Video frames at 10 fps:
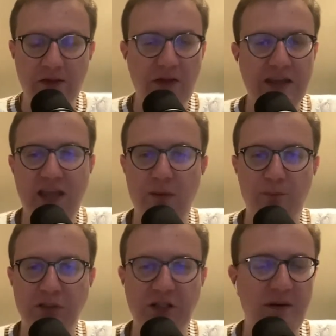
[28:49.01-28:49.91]
They can't
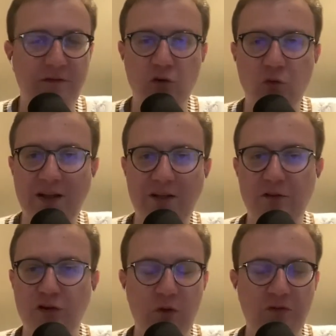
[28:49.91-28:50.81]
pull up every
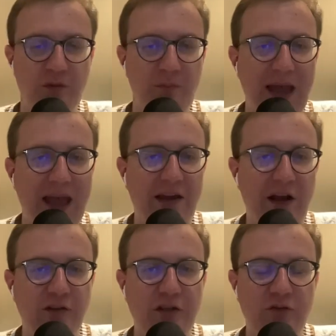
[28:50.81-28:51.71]
record known to man
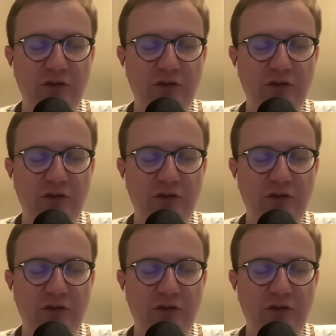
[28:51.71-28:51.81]
on you